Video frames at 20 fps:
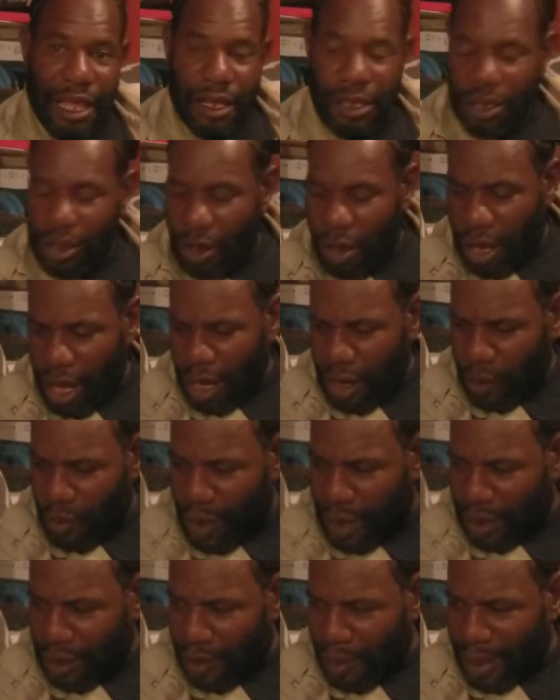No, I don't
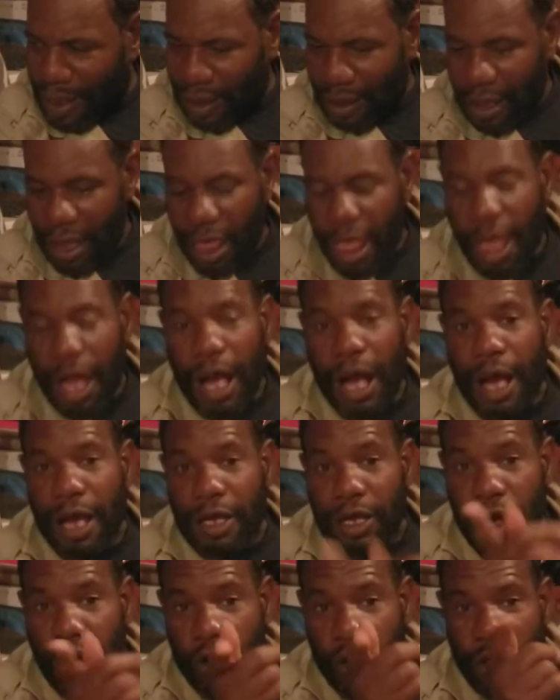really somebody. Are
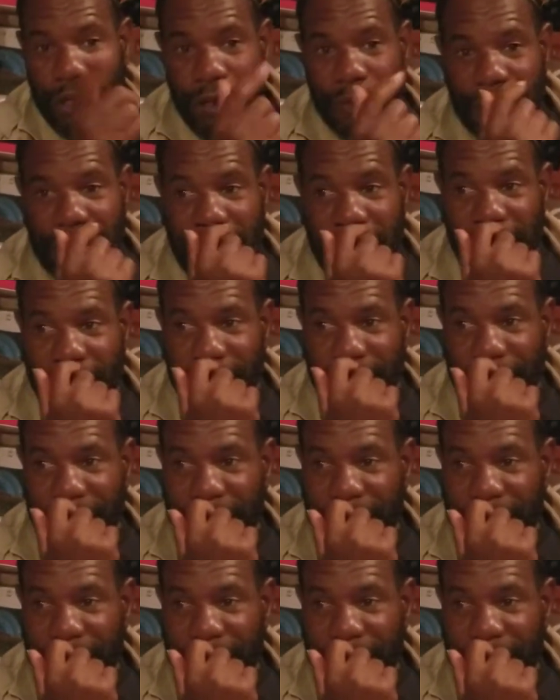your cousin here?